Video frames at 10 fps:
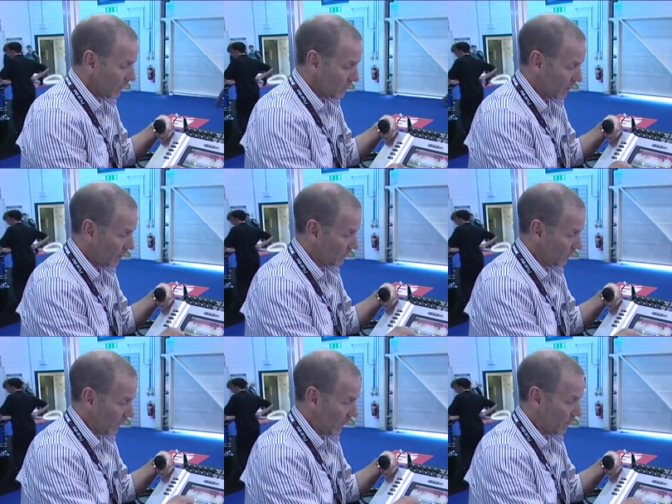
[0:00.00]
So
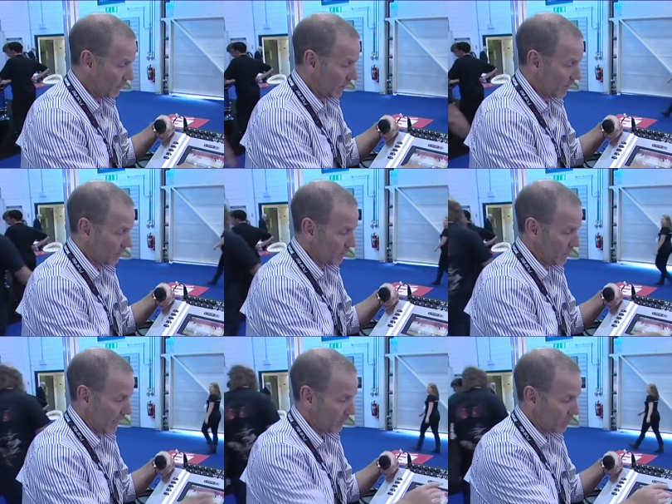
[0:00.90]
now we've got
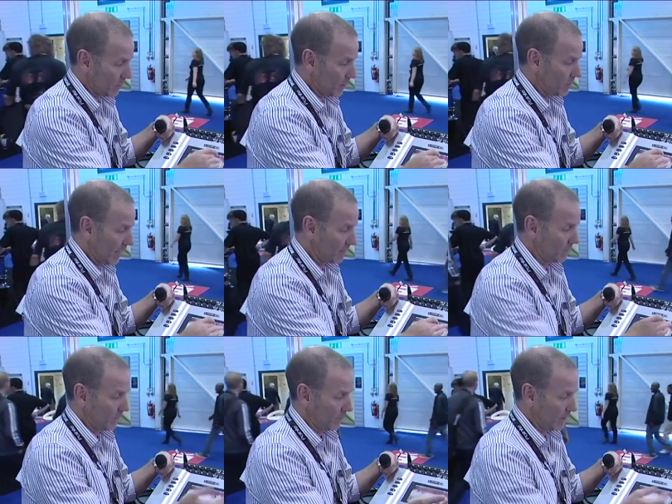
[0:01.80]
channel strips set
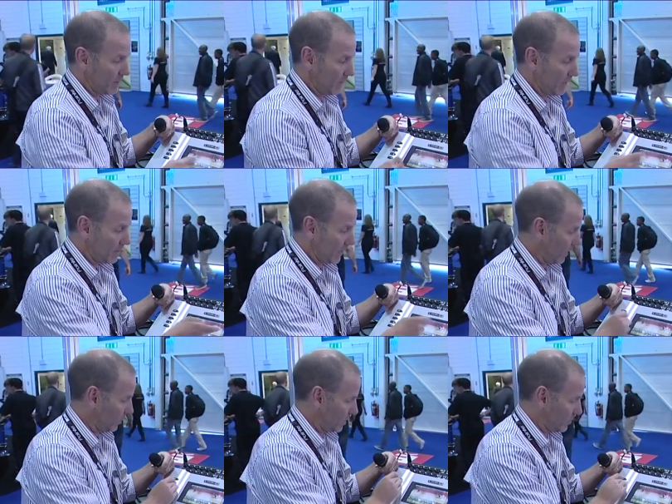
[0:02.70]
for each of these. Say
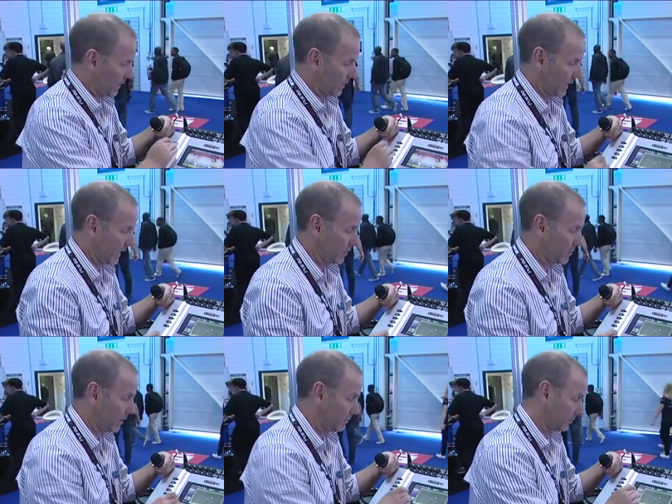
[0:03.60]
I want to tweak the kick
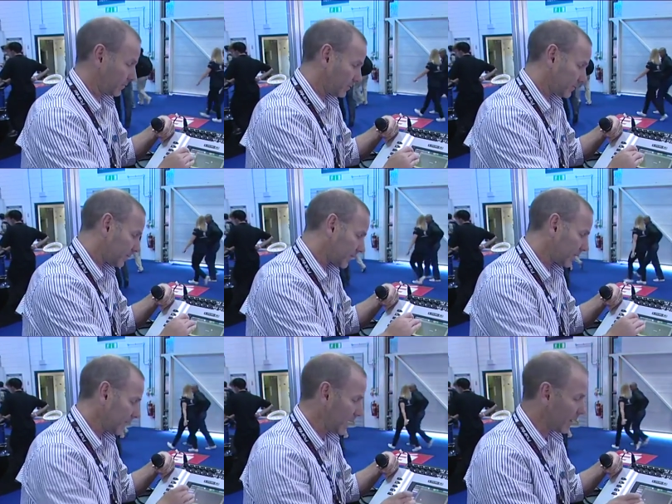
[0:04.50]
drum.
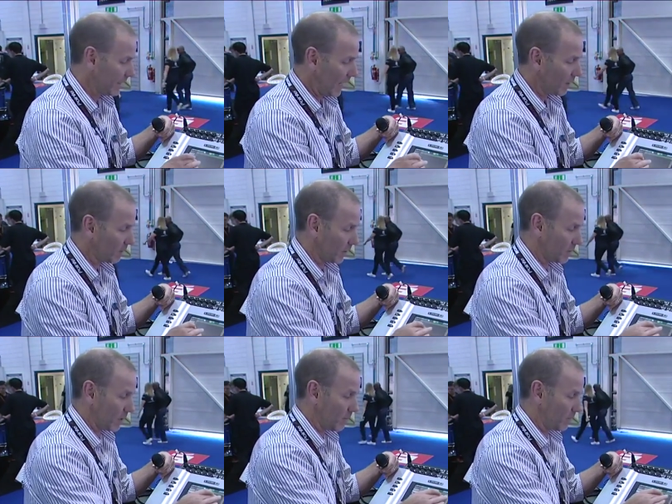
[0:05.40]
Here now I've got a
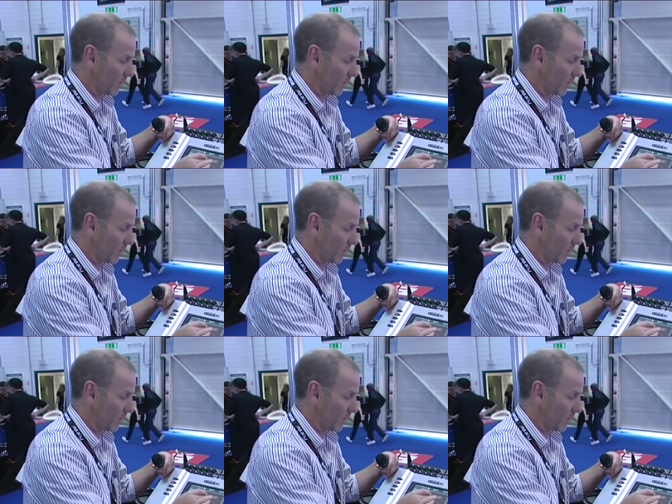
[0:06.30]
sub